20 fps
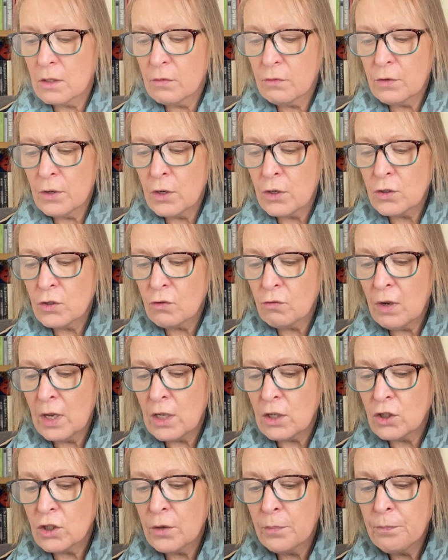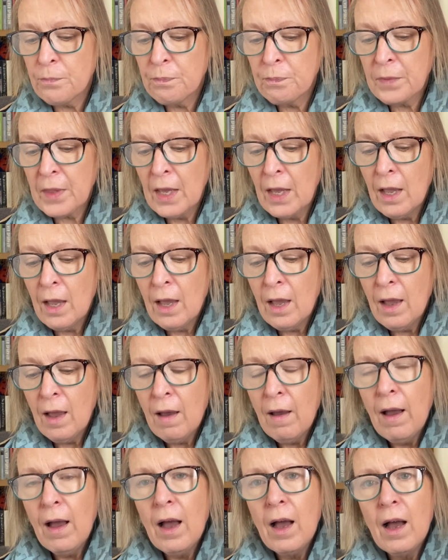the first reach.
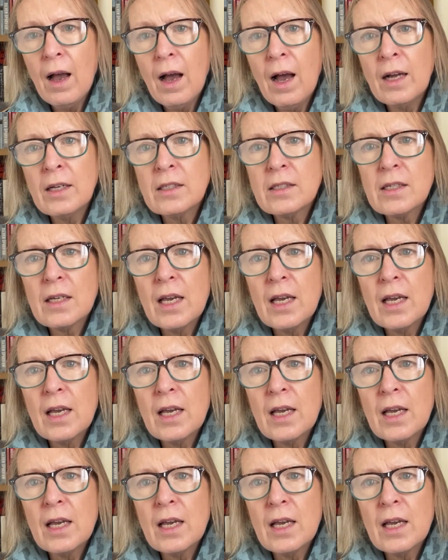And